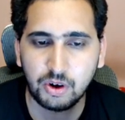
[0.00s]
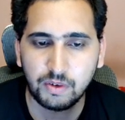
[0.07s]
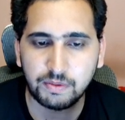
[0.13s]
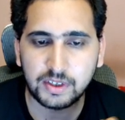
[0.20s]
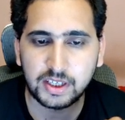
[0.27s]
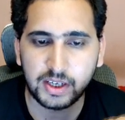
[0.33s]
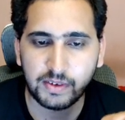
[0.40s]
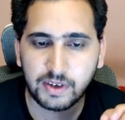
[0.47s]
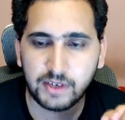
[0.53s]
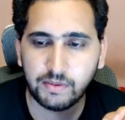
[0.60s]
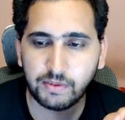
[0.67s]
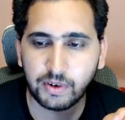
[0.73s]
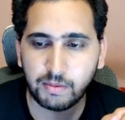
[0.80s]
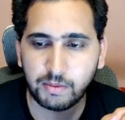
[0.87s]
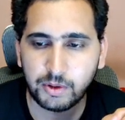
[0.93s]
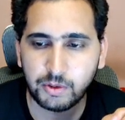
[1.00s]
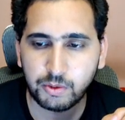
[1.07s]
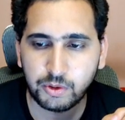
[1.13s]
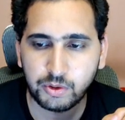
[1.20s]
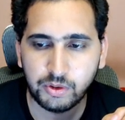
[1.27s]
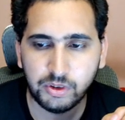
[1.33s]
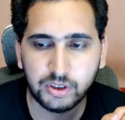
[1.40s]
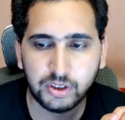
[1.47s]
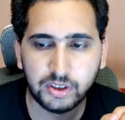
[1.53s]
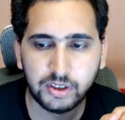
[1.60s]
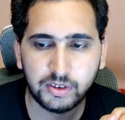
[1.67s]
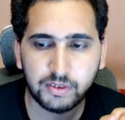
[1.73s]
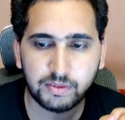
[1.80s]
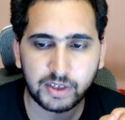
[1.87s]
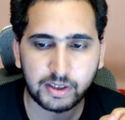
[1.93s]
of key 1 from 2 to
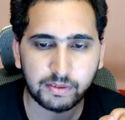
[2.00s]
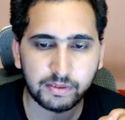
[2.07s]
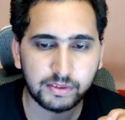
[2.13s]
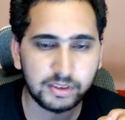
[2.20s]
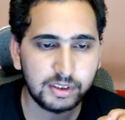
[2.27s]
5,